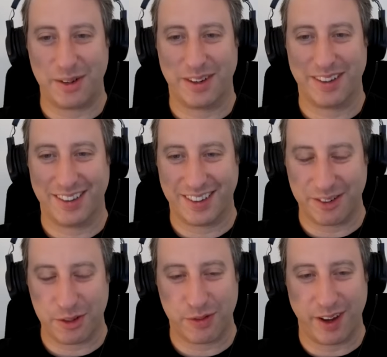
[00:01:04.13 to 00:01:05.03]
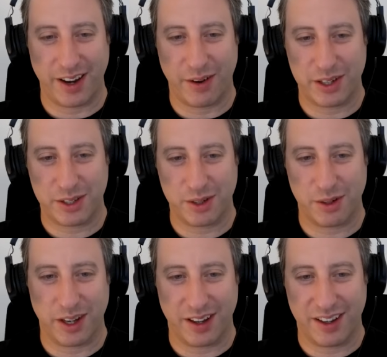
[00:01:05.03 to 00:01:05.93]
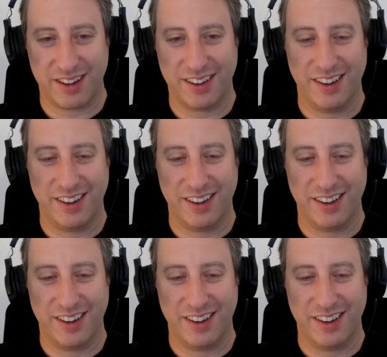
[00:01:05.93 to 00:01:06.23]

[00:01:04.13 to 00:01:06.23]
It was fun. I went to a